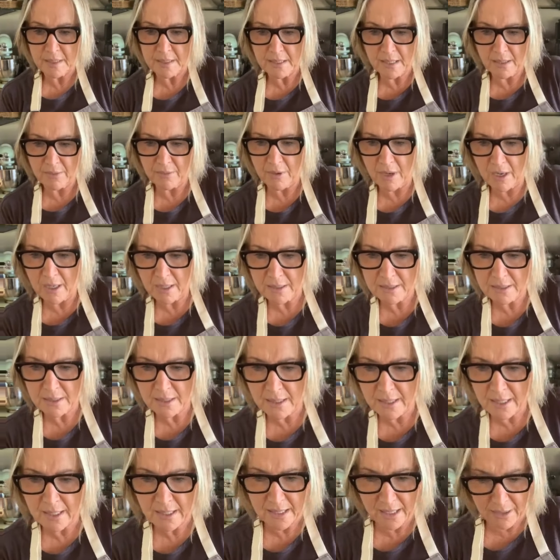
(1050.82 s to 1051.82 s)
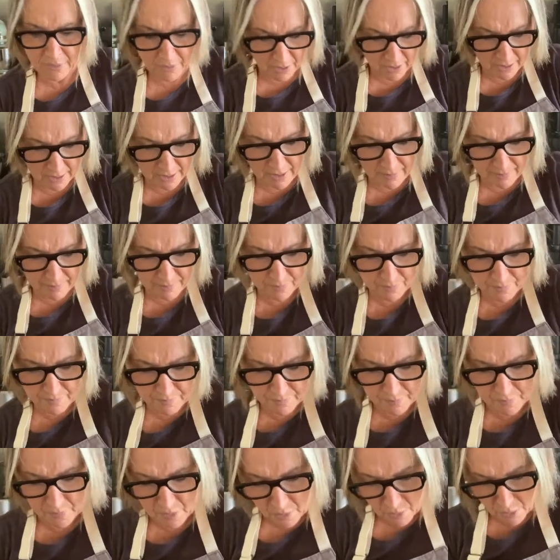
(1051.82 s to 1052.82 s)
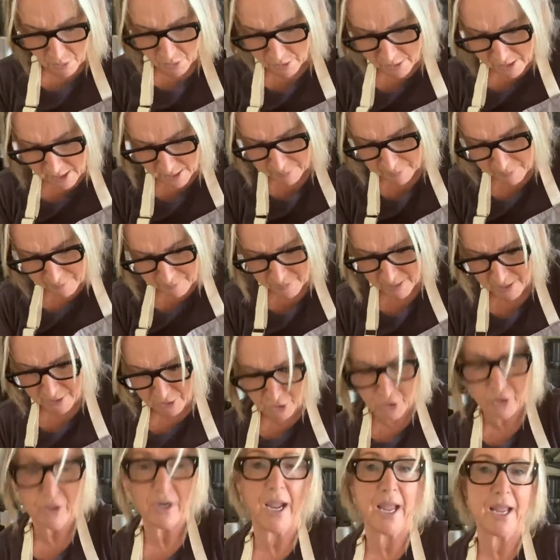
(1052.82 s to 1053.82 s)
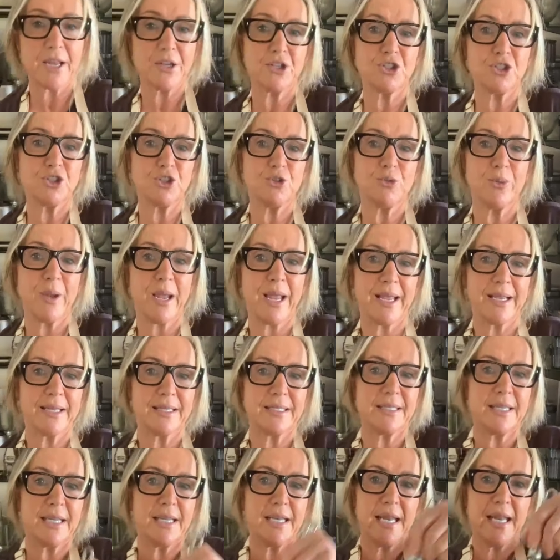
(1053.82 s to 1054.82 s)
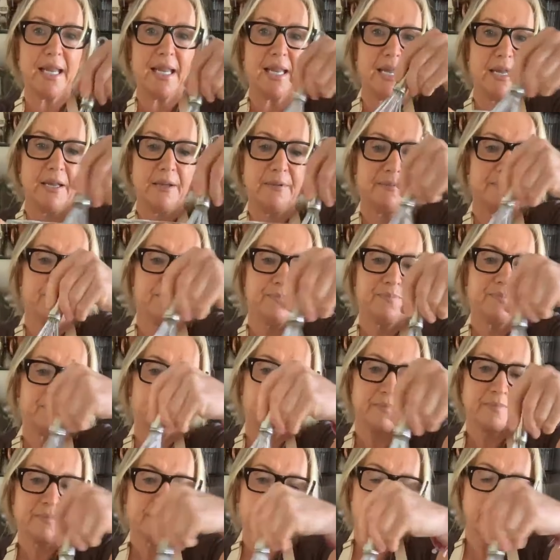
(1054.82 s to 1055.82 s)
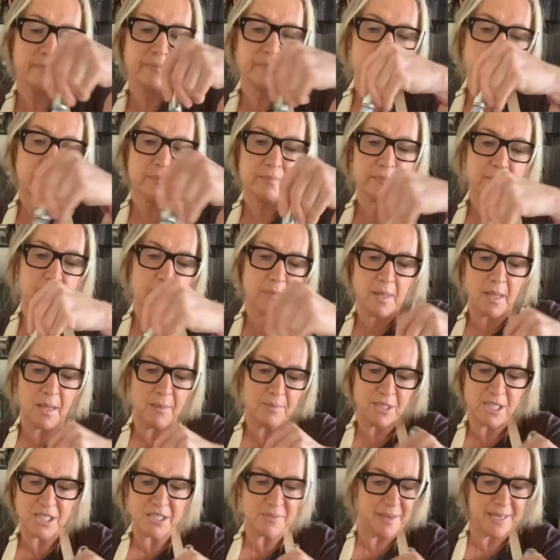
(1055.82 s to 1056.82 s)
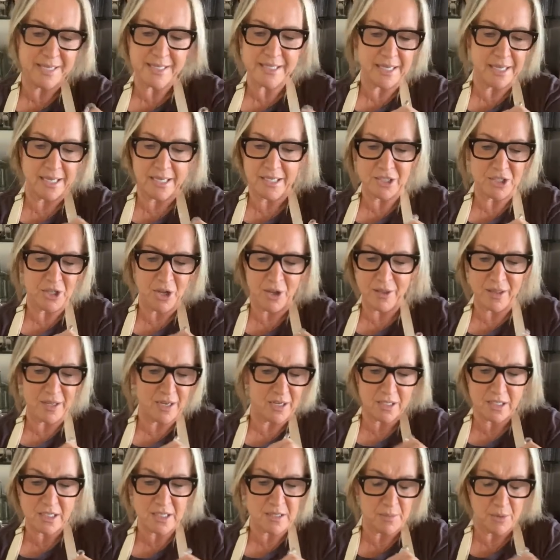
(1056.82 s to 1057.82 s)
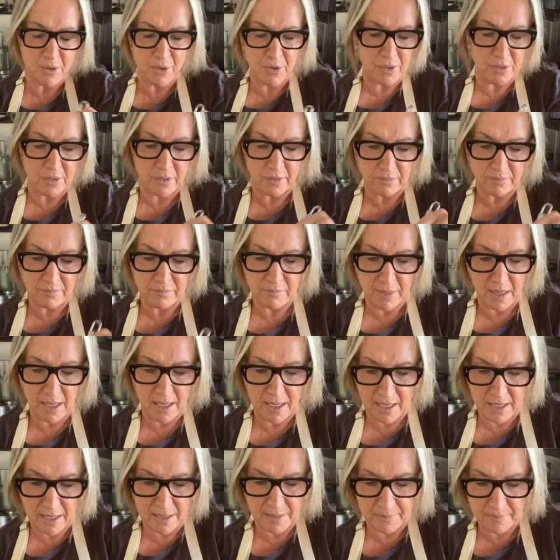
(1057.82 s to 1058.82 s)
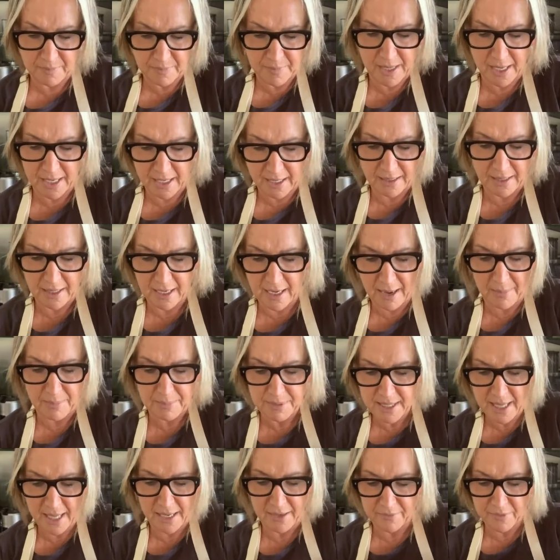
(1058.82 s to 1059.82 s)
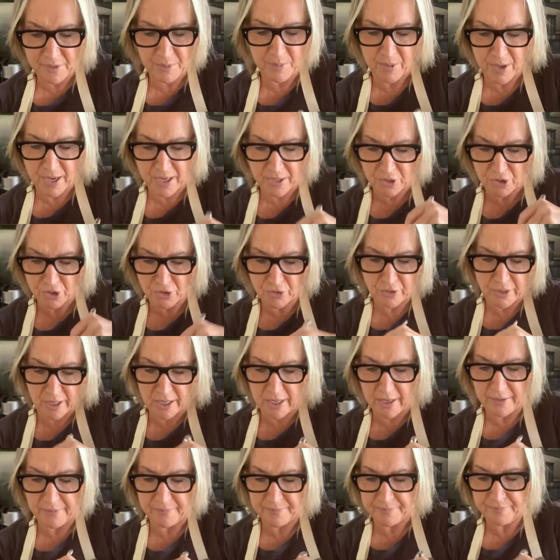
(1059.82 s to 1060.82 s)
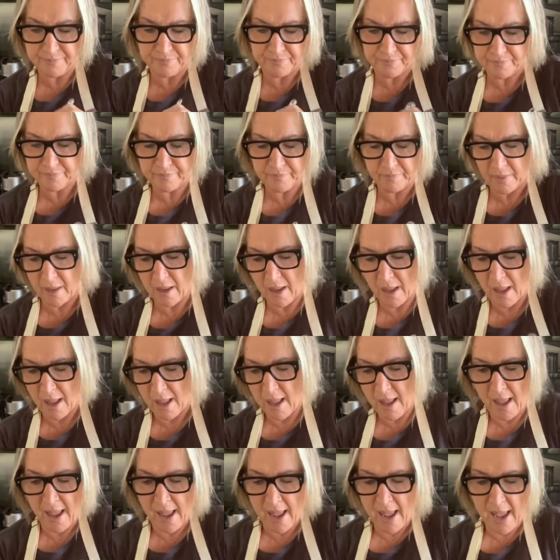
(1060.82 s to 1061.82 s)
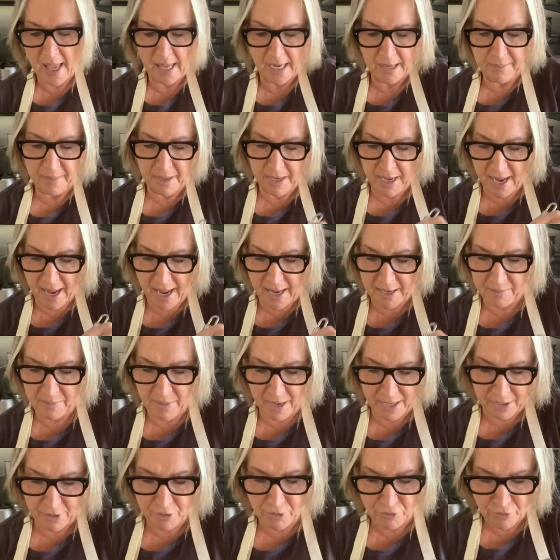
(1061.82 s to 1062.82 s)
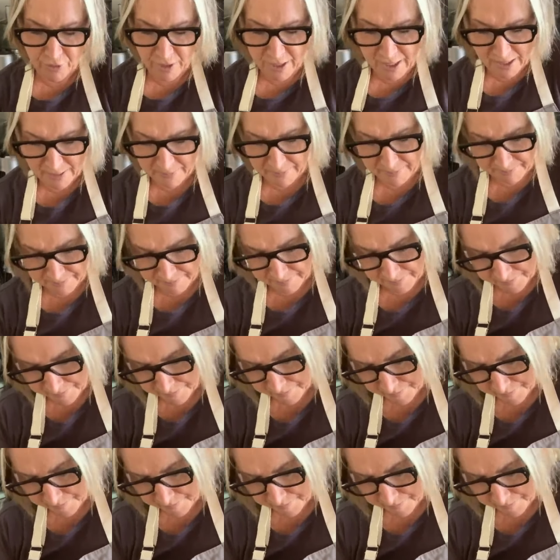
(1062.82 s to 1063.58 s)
Is that right? Did I get that right? Yep. 1/4 cup of brown sugar and 2 eggs in here. I'm just mixing it so that it's smooth, getting the lumps out of the brown sugar. And I'm going to add my cream